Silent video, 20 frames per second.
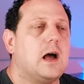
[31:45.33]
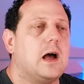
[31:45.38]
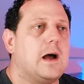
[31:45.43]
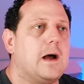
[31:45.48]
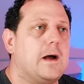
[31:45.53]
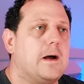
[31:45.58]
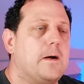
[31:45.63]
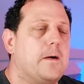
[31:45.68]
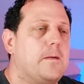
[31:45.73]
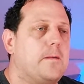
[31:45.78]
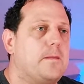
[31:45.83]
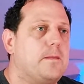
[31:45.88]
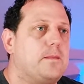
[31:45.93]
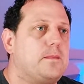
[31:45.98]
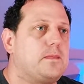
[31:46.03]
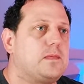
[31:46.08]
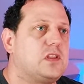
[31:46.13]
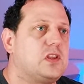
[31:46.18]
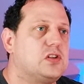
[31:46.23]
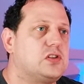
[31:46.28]

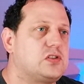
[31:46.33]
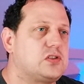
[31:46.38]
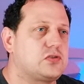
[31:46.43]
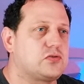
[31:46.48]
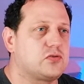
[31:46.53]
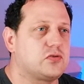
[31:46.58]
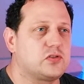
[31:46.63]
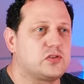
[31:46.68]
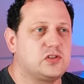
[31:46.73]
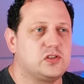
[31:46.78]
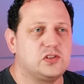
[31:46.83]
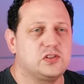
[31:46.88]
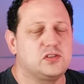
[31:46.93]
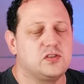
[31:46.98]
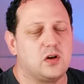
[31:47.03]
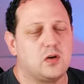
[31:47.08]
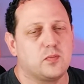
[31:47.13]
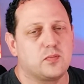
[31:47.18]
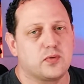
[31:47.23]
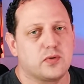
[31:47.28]
The structure is
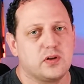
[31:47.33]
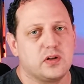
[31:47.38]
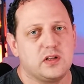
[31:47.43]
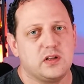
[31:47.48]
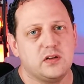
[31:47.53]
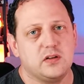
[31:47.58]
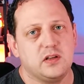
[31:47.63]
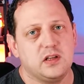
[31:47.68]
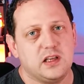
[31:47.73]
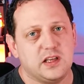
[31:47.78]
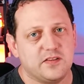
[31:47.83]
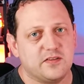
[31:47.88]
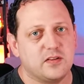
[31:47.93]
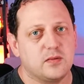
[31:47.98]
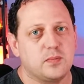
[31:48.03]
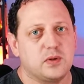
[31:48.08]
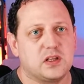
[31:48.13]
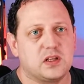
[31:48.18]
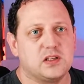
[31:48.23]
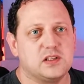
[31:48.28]
not brilliant either,
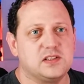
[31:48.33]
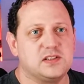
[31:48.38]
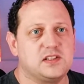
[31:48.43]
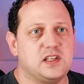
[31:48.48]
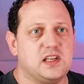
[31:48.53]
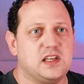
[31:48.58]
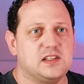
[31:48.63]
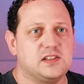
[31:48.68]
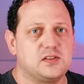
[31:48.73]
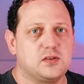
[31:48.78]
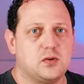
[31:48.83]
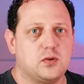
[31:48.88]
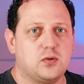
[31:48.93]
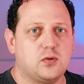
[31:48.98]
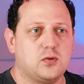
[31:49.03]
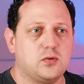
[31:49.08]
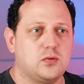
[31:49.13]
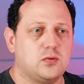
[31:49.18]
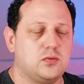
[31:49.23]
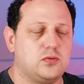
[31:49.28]
because it's
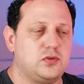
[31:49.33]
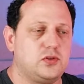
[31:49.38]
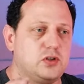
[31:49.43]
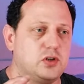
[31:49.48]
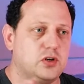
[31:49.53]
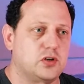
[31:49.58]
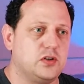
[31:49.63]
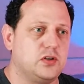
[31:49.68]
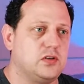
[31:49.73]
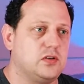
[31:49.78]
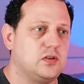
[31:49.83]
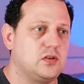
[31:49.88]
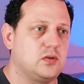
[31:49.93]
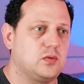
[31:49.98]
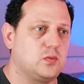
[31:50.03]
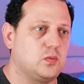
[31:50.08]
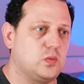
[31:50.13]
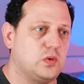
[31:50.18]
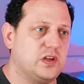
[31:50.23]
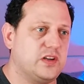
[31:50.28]
all done
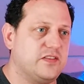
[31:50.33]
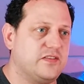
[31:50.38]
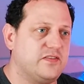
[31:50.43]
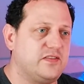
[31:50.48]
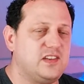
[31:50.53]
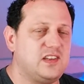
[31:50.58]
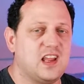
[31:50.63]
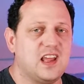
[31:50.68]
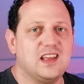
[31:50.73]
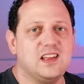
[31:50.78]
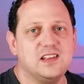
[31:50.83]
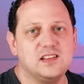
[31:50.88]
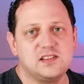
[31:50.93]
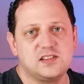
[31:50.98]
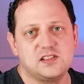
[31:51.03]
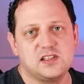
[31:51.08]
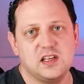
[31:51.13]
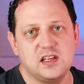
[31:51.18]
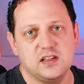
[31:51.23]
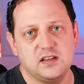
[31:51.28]
with
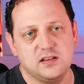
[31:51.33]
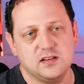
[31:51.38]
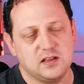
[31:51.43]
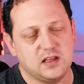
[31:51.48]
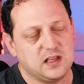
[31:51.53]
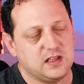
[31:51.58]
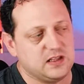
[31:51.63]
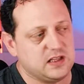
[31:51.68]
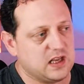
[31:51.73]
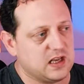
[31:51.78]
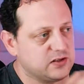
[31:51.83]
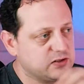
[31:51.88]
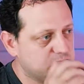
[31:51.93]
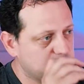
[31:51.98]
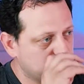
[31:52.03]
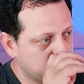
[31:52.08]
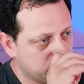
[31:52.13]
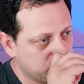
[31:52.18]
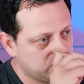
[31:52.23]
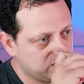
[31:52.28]
dates in the
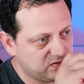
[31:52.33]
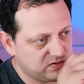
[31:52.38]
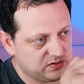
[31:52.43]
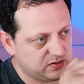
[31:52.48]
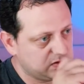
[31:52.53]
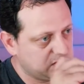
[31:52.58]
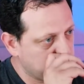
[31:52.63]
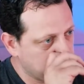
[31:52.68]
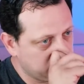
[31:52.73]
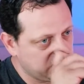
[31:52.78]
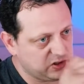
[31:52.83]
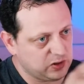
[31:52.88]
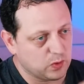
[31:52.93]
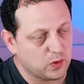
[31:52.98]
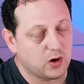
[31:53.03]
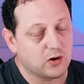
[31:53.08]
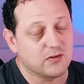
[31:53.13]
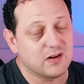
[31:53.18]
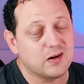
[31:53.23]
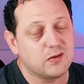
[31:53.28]
actual
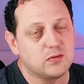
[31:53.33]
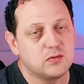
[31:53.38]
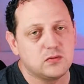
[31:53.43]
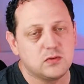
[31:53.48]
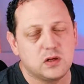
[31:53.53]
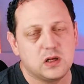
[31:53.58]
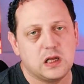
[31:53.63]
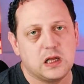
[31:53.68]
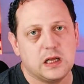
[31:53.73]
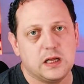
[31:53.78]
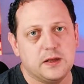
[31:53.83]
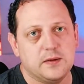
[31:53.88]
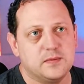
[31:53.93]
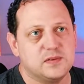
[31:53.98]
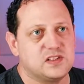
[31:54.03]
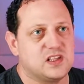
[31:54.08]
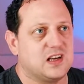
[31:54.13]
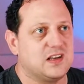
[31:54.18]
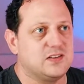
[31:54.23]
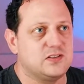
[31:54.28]
URL.
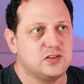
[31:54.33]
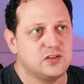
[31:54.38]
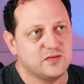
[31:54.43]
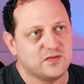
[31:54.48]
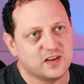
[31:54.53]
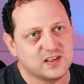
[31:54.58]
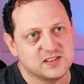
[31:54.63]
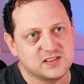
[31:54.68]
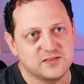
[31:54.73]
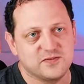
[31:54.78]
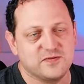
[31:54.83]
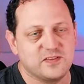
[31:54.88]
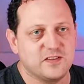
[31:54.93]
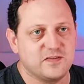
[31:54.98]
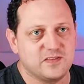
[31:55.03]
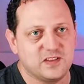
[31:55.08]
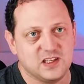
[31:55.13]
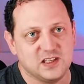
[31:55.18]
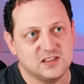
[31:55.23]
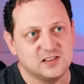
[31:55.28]
It's like
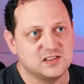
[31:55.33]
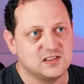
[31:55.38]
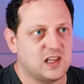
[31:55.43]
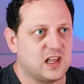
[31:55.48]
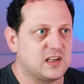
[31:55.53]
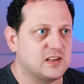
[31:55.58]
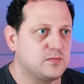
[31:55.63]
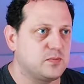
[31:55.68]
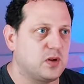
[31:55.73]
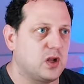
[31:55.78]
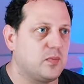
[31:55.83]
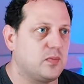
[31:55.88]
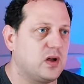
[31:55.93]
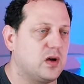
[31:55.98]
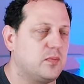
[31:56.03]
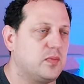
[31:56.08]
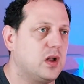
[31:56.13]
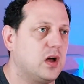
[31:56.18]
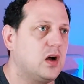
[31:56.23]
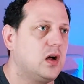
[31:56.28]
2015 / blah blah
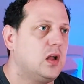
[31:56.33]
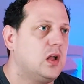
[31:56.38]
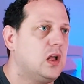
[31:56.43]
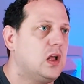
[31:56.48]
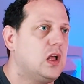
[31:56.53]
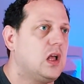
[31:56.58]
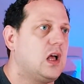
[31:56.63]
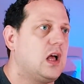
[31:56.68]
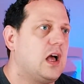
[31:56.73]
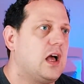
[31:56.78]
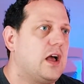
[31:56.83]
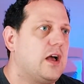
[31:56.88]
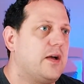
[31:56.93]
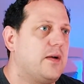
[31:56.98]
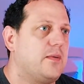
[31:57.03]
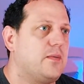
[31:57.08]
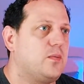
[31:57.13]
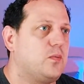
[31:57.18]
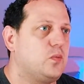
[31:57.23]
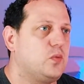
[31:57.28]
blah,
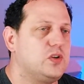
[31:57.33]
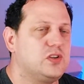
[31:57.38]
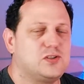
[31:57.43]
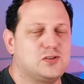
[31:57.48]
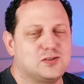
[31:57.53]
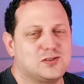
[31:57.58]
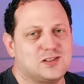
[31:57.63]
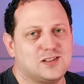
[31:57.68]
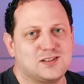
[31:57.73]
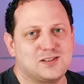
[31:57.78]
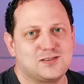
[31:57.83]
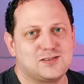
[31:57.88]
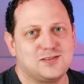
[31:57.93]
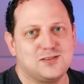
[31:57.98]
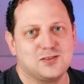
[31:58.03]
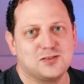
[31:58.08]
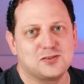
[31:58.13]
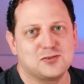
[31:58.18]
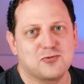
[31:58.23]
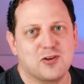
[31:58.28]
which just
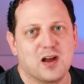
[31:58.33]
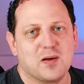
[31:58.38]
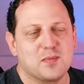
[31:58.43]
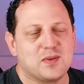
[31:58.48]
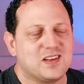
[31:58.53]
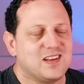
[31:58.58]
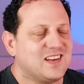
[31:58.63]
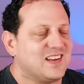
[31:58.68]
looks crap.